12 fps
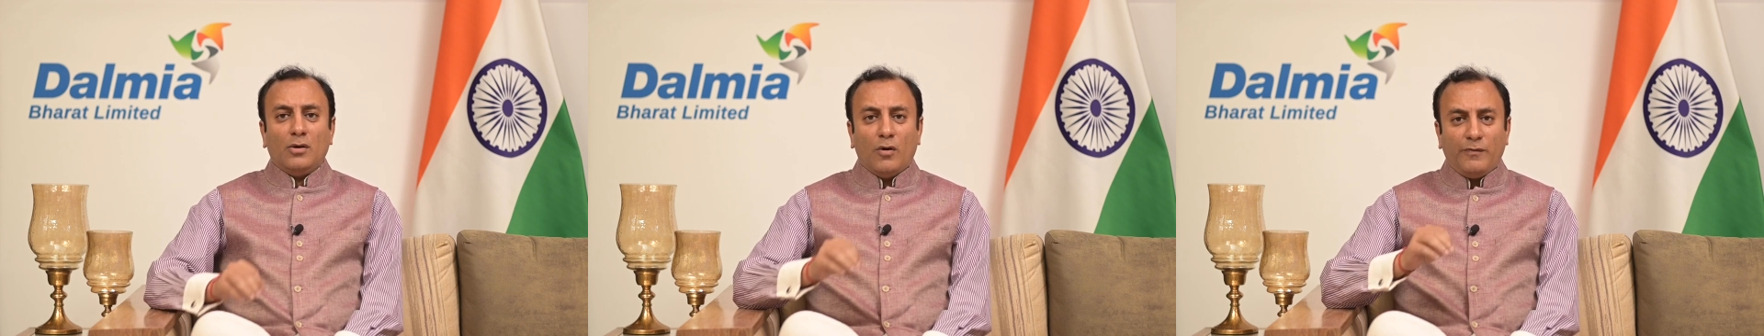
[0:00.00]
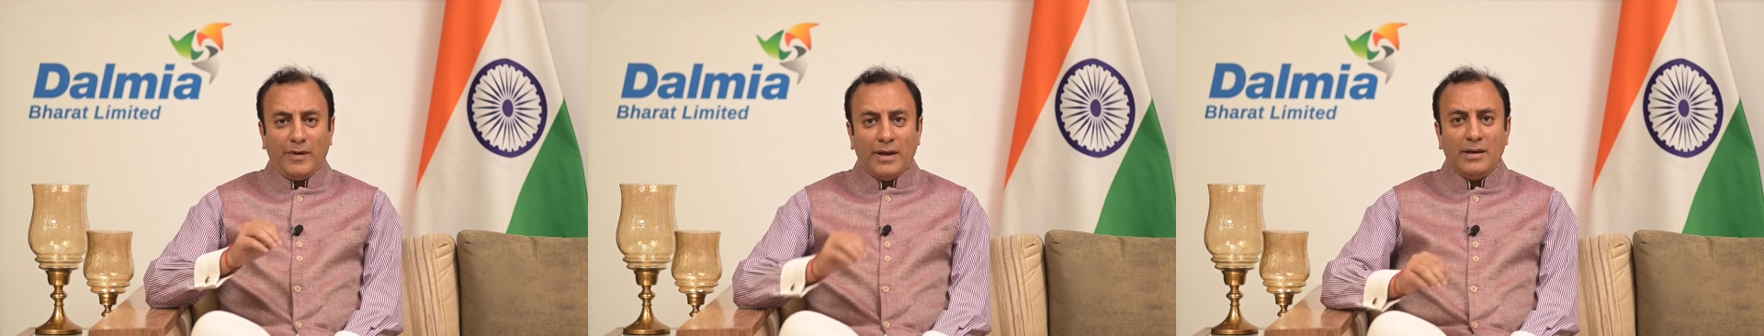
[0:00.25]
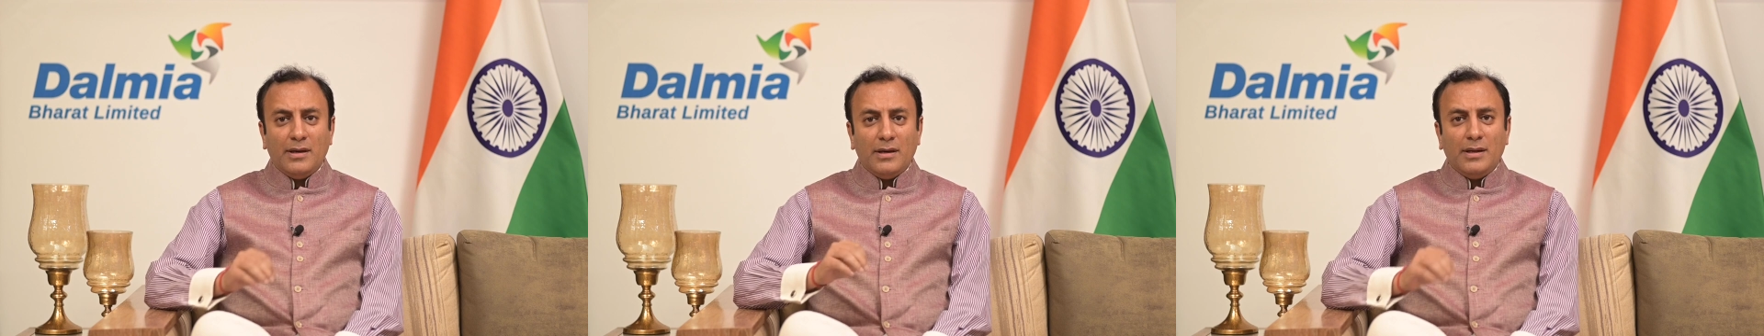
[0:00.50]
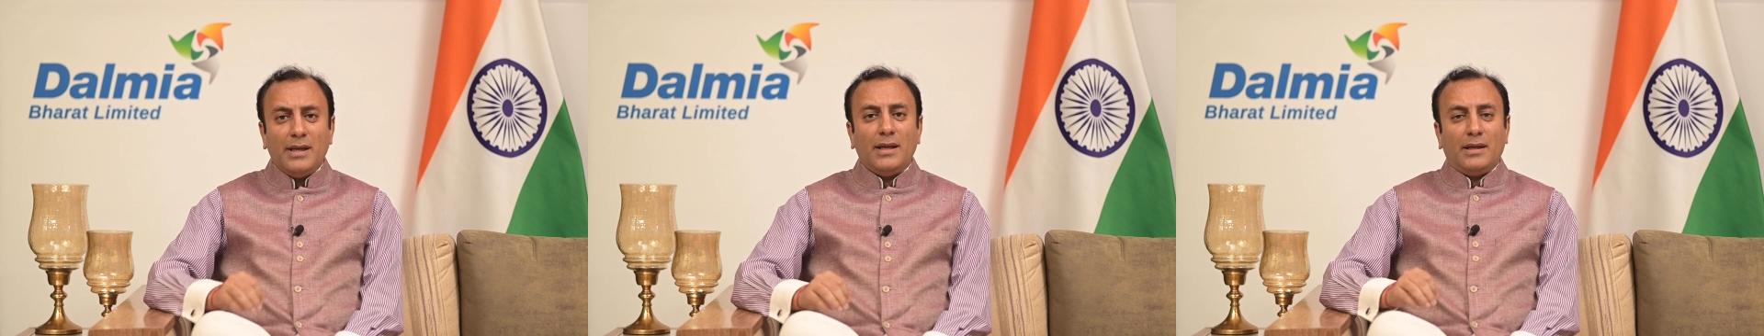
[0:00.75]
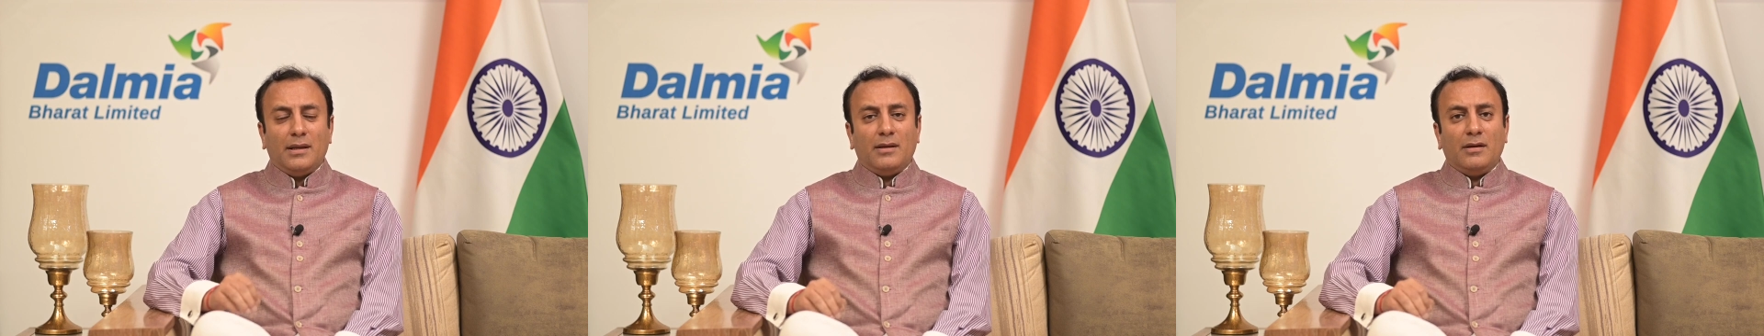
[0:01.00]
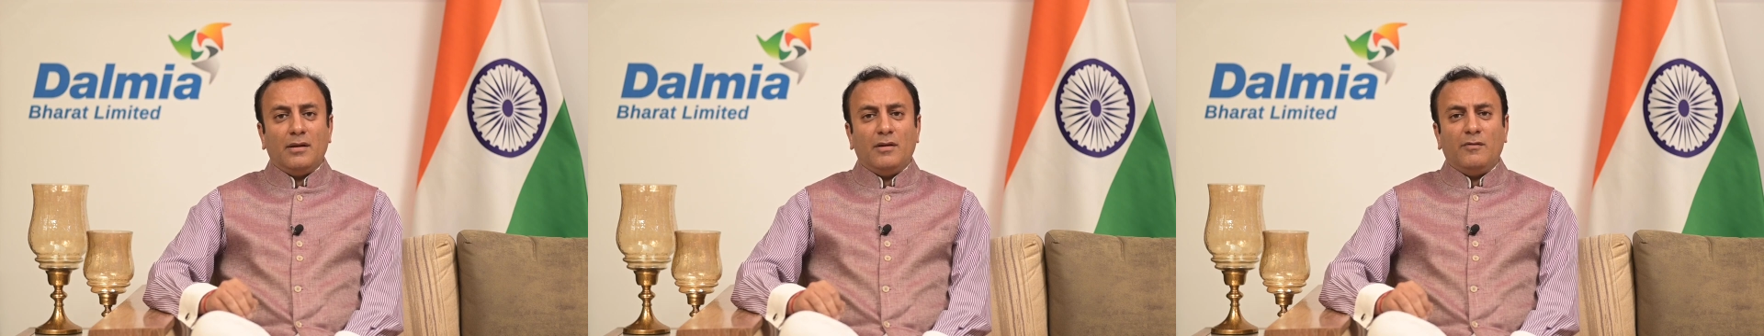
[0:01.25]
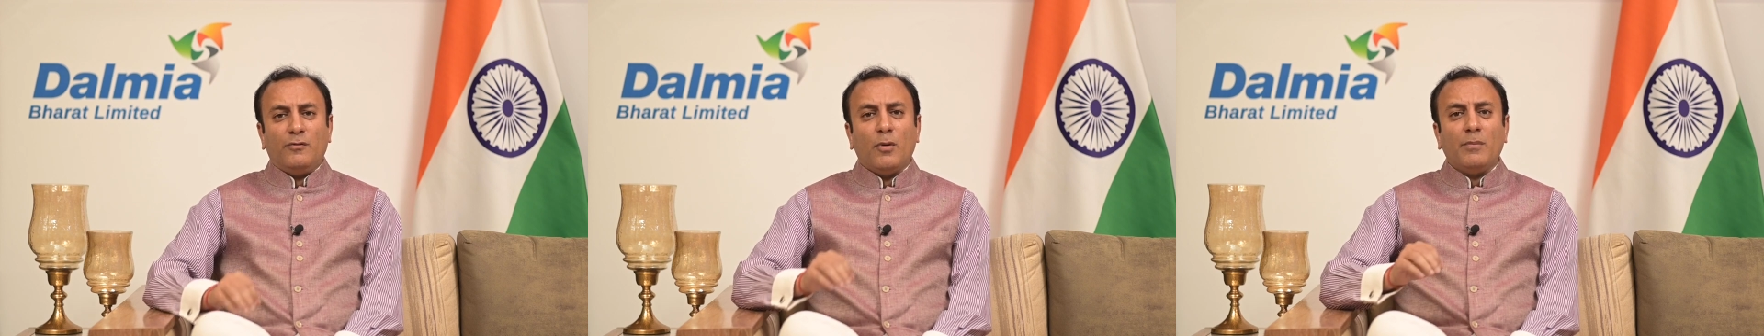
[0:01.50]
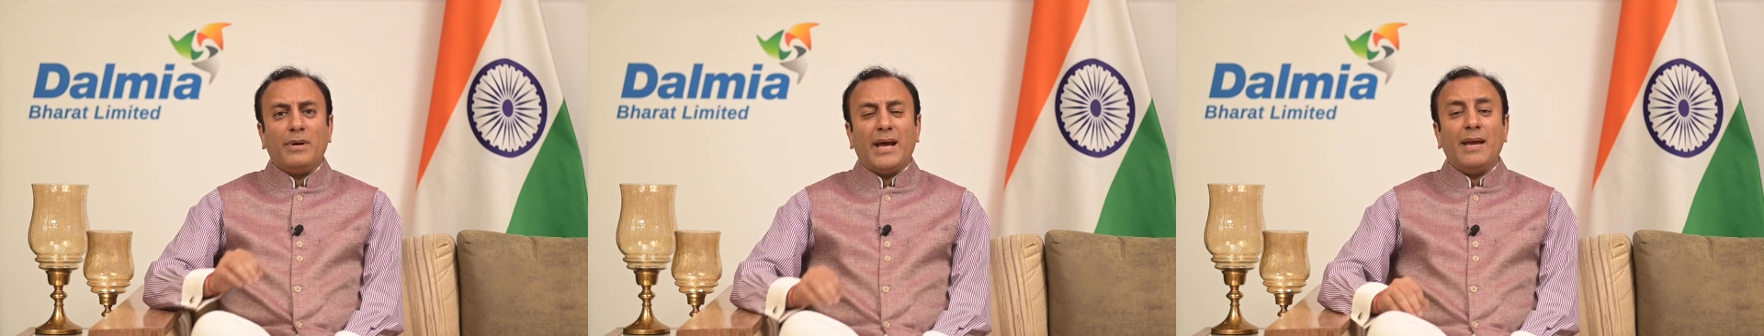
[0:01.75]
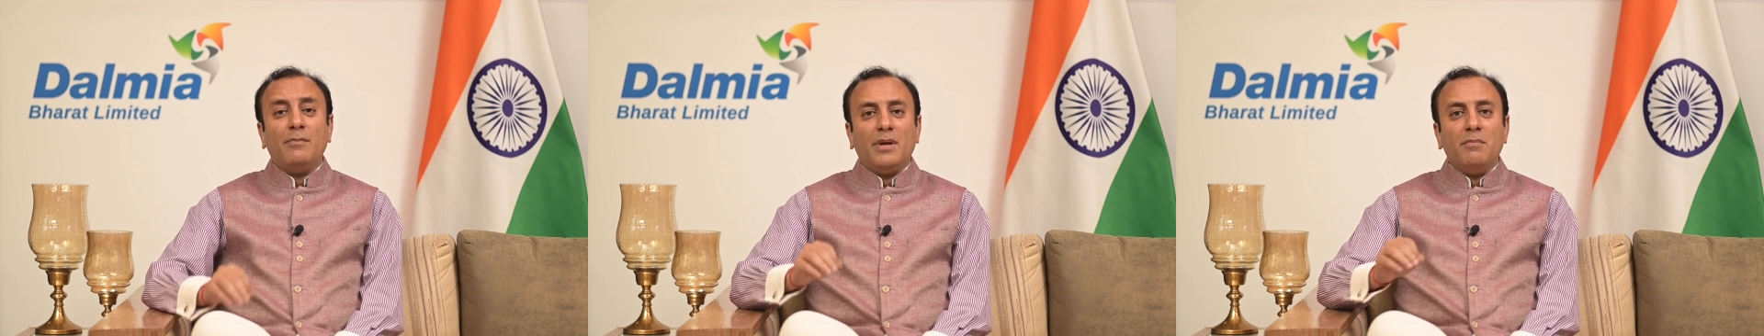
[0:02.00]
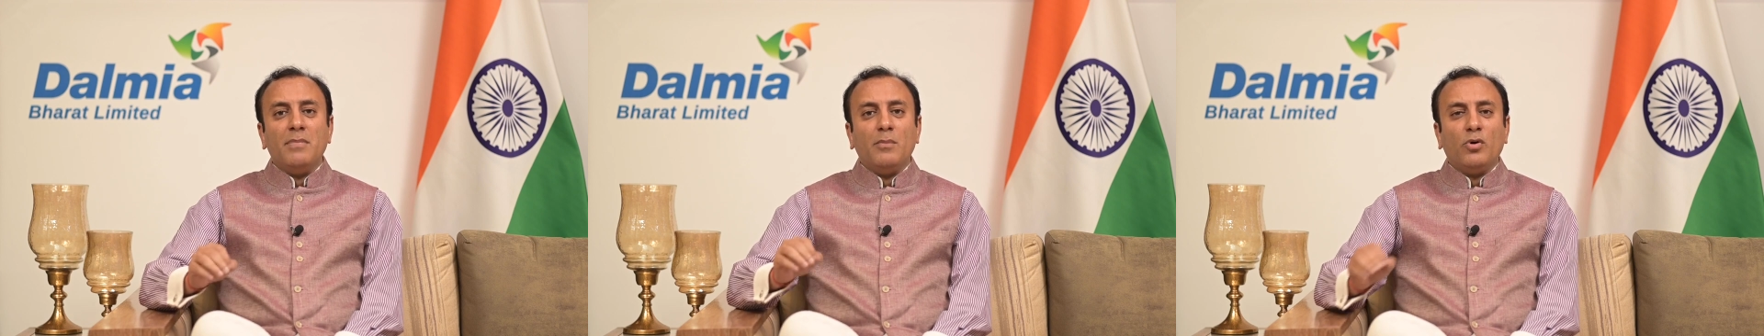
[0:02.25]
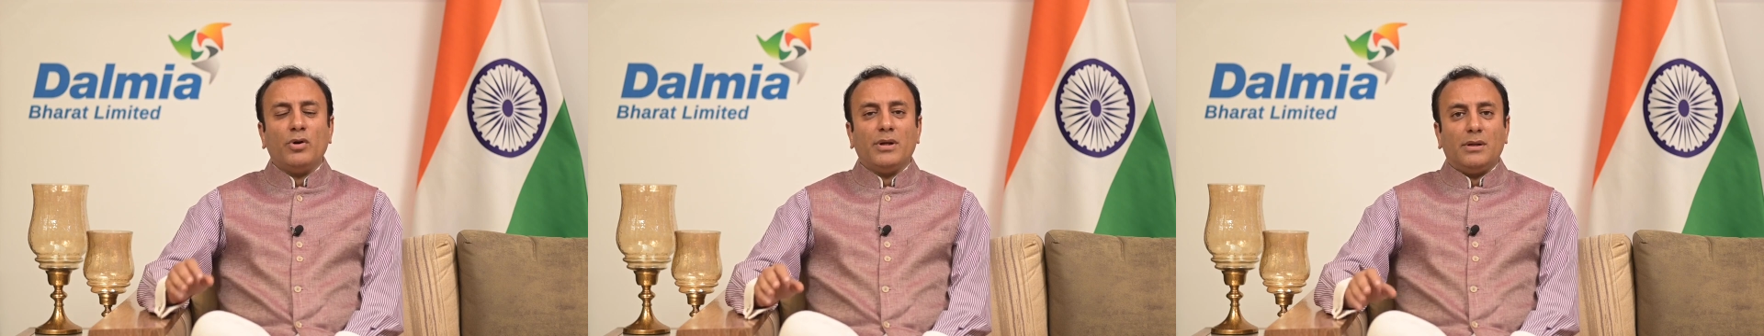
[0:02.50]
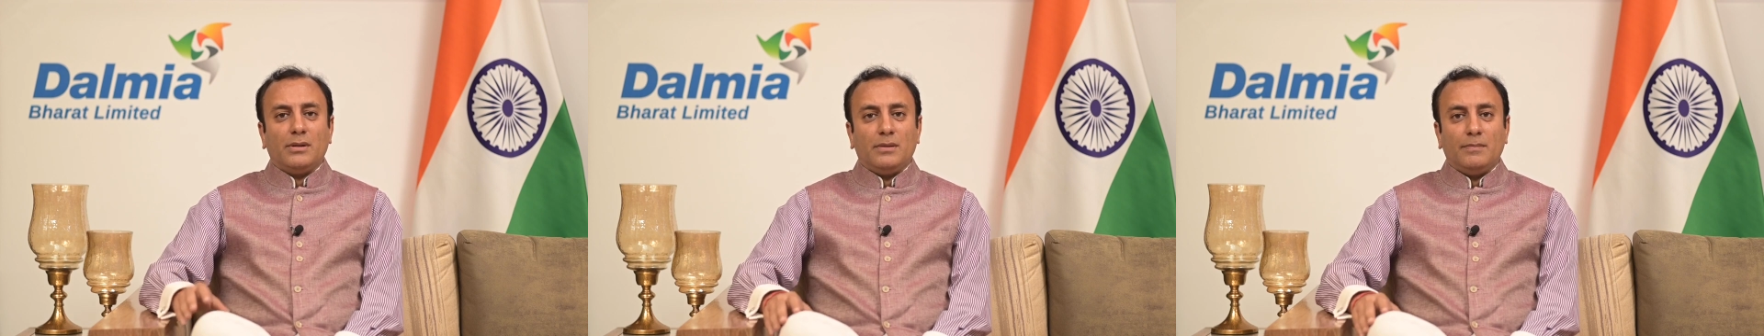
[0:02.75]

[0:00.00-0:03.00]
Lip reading: of Indian DNA from time immemorial.